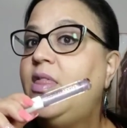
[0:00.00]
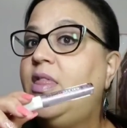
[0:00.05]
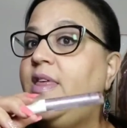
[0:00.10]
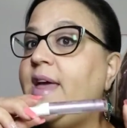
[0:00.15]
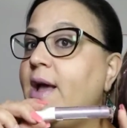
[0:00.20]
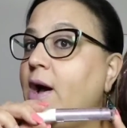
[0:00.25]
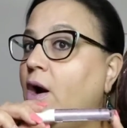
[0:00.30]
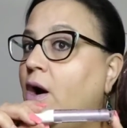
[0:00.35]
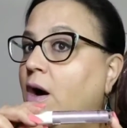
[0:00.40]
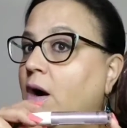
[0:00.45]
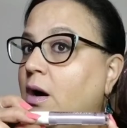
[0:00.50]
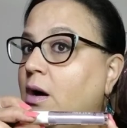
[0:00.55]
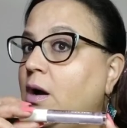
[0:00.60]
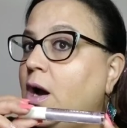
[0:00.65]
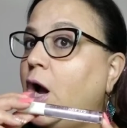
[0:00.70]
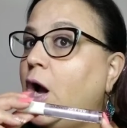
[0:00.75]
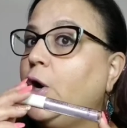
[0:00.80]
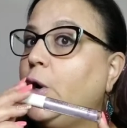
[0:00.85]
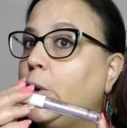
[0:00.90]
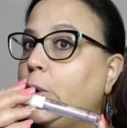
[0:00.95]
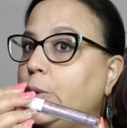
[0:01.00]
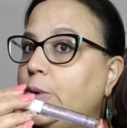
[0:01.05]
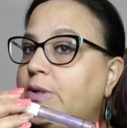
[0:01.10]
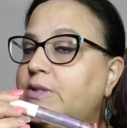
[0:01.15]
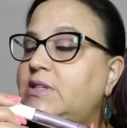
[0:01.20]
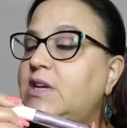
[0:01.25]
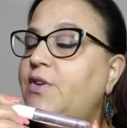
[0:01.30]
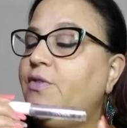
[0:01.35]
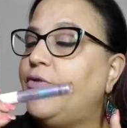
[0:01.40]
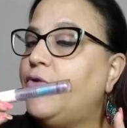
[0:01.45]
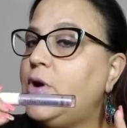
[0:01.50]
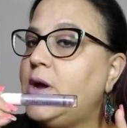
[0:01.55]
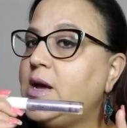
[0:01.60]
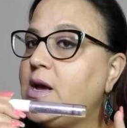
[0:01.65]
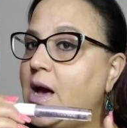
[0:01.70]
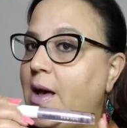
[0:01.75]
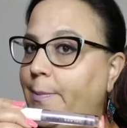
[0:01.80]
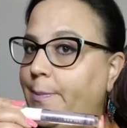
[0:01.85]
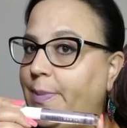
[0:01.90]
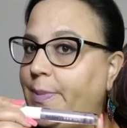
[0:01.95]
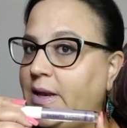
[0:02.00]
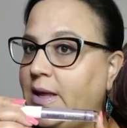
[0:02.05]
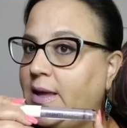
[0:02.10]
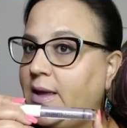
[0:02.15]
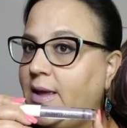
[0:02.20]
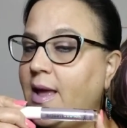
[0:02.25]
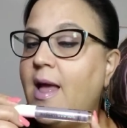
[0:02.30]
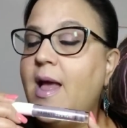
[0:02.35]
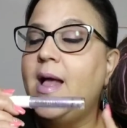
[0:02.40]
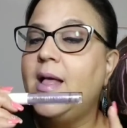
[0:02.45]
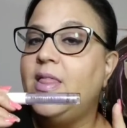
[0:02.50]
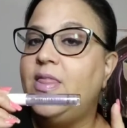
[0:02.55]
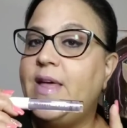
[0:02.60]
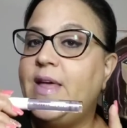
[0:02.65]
They are a cruelty-free company.